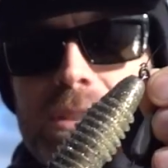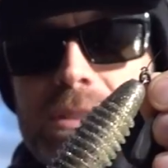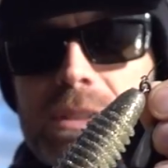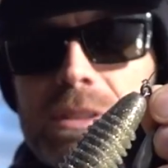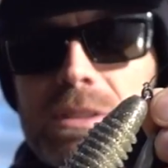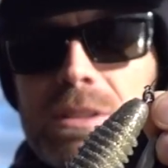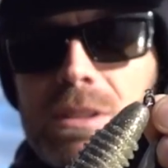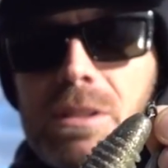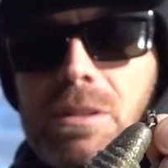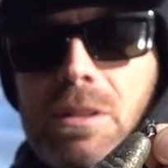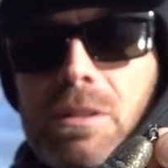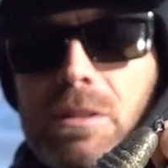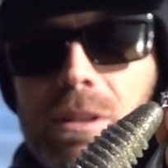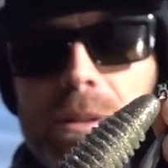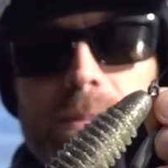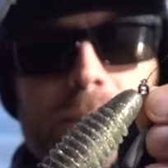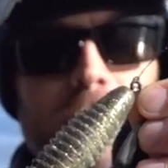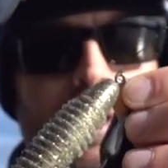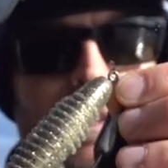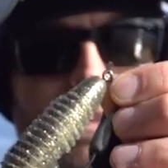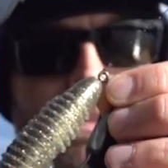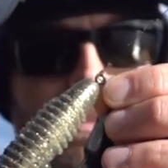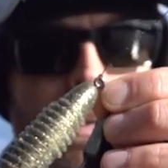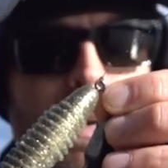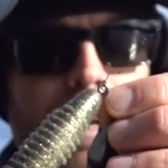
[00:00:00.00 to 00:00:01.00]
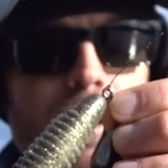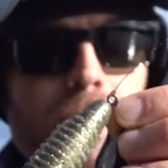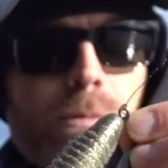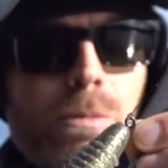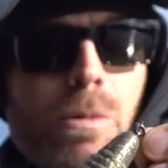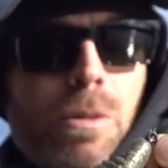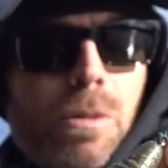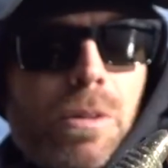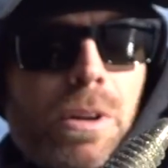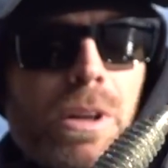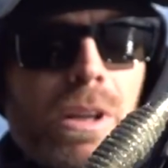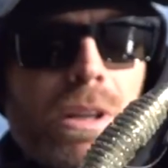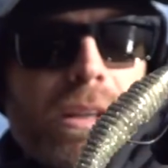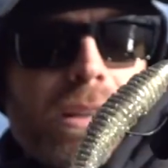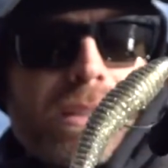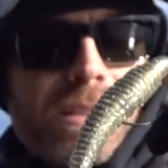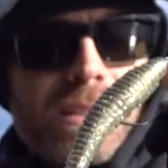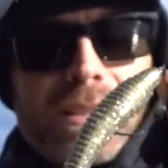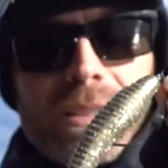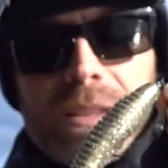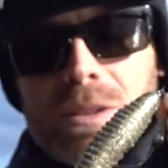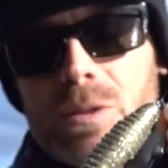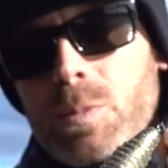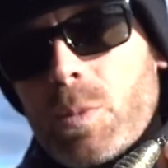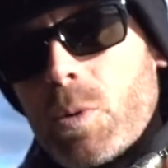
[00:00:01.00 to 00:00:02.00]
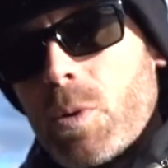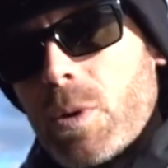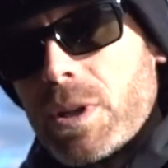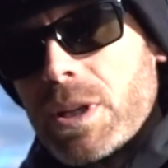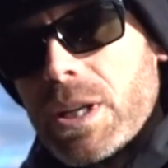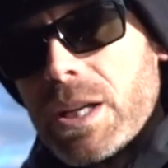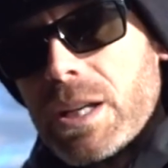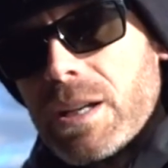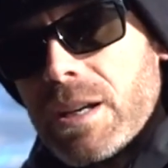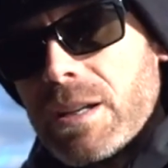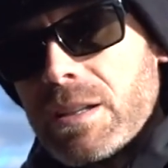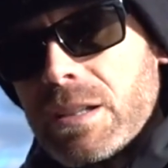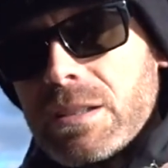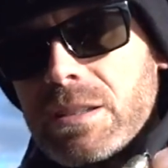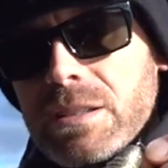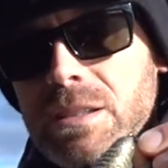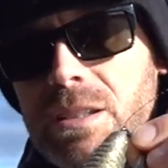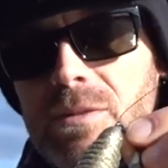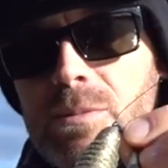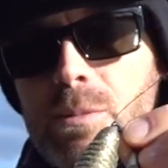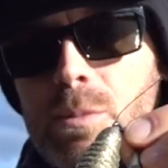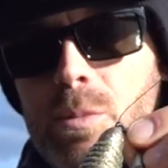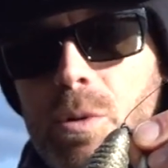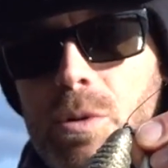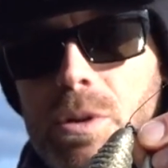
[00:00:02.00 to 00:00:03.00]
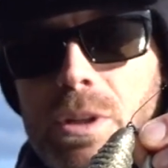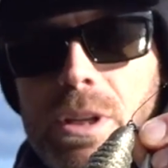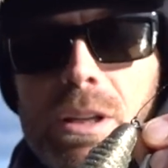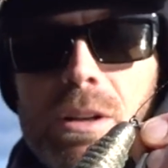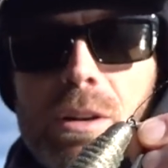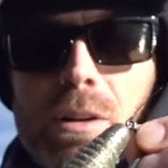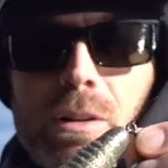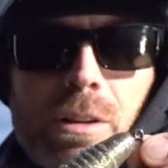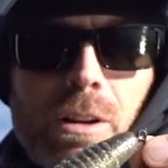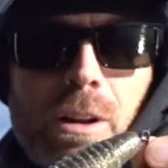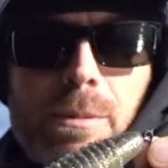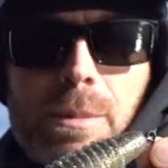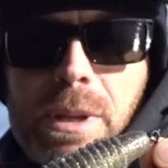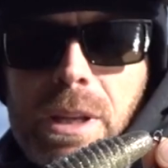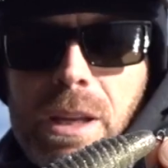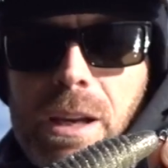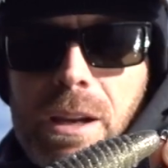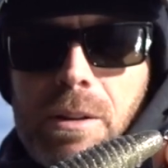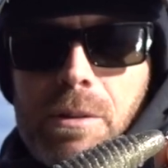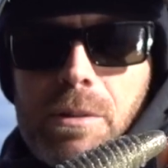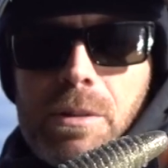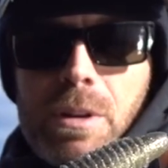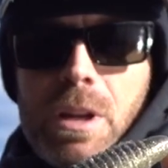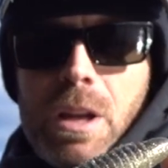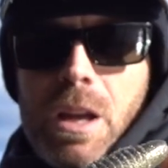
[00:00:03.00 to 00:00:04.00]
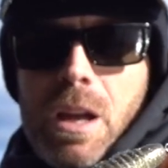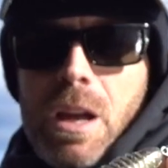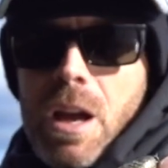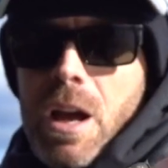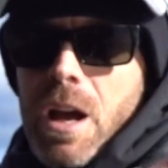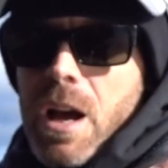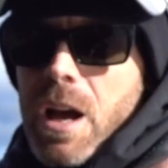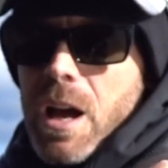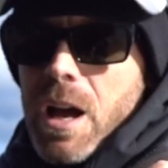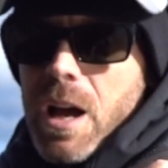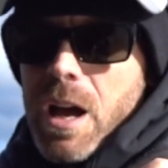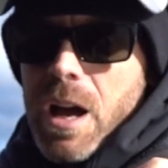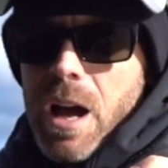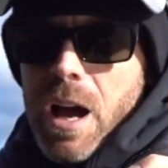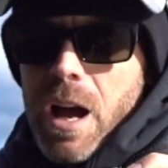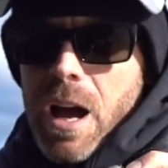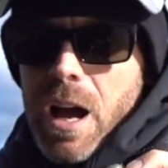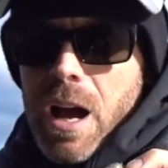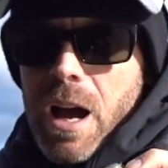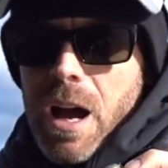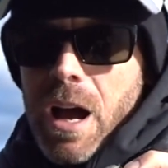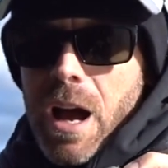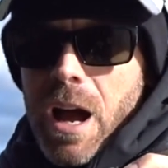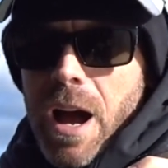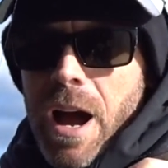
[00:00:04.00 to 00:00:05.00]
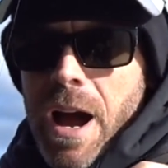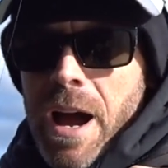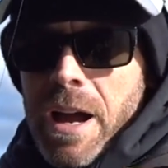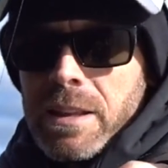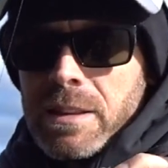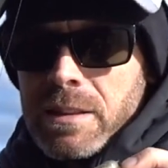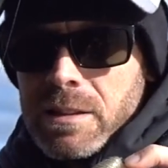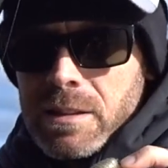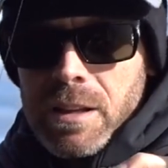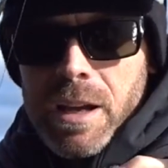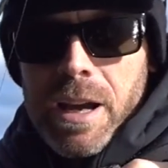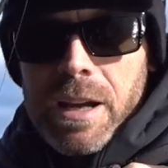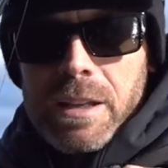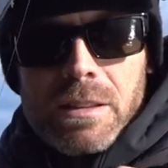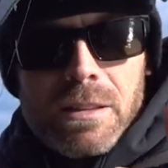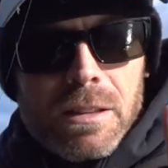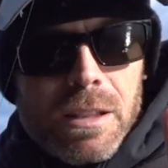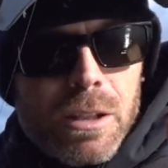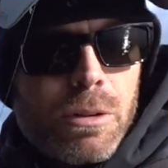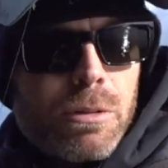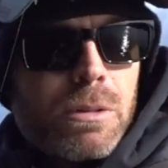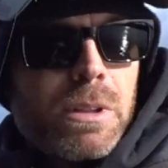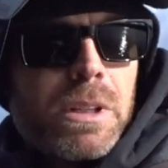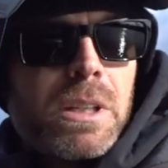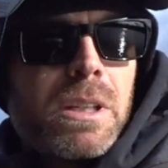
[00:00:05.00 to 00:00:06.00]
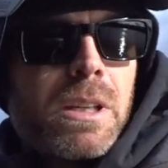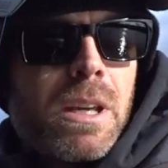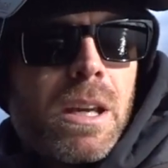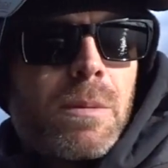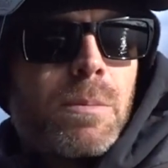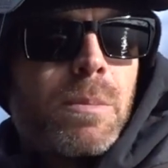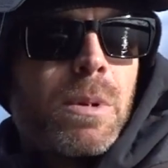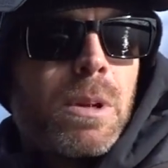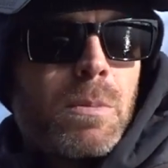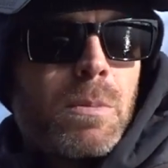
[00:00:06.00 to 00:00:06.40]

this year. Coming in January, a 6.8 and a 7.8 are coming out. I literally can't be